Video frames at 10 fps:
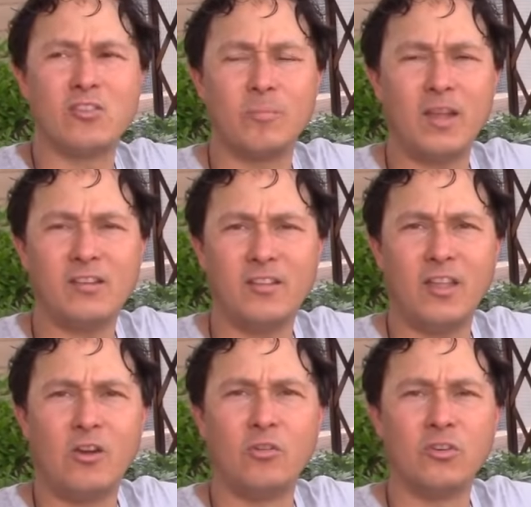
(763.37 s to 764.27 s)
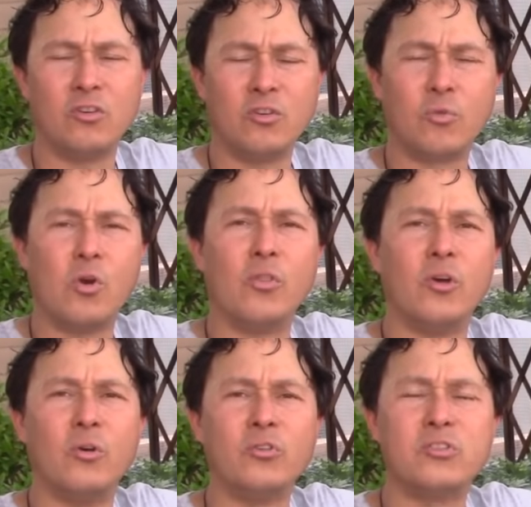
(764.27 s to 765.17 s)
So basically they don't grow
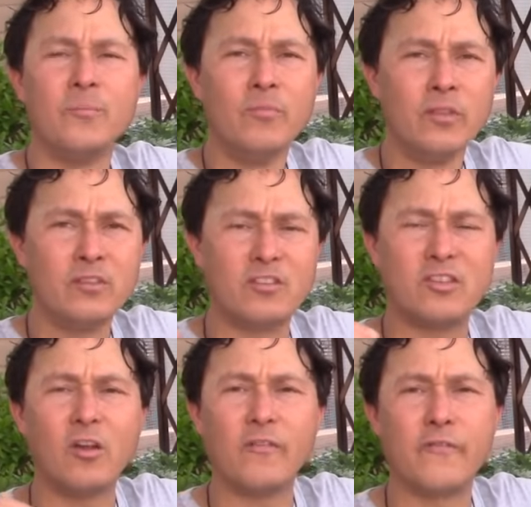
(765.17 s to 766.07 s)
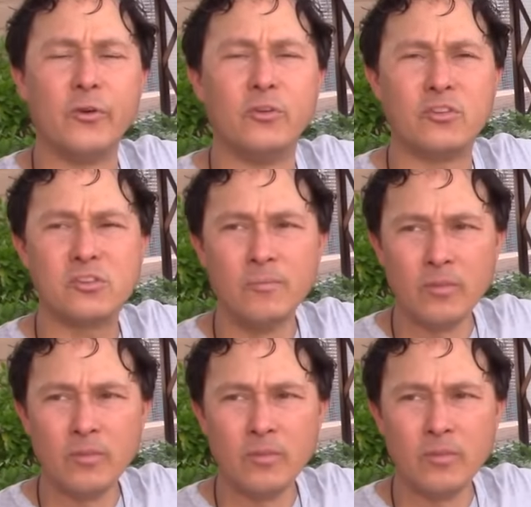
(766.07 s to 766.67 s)
those to sell the fruits.